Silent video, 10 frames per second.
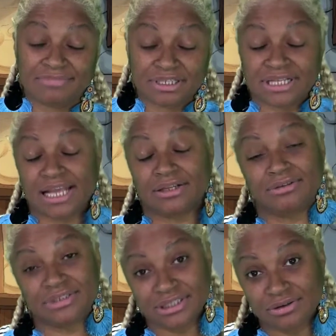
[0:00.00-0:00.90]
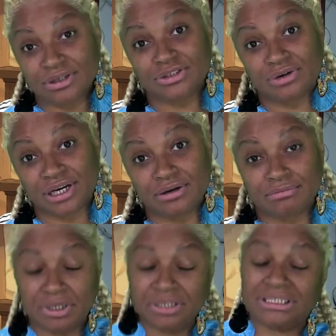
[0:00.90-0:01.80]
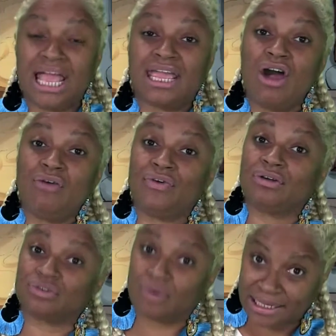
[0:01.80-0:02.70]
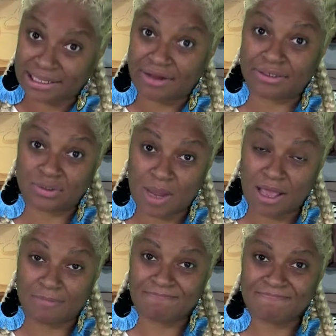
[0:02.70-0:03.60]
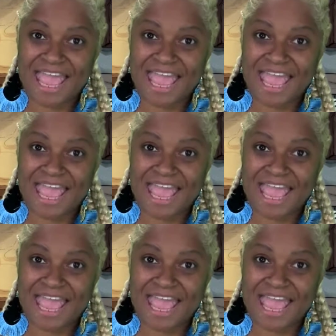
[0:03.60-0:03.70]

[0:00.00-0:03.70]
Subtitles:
Looks like Lucy's going to join her. Looks like Elfo's right there as well.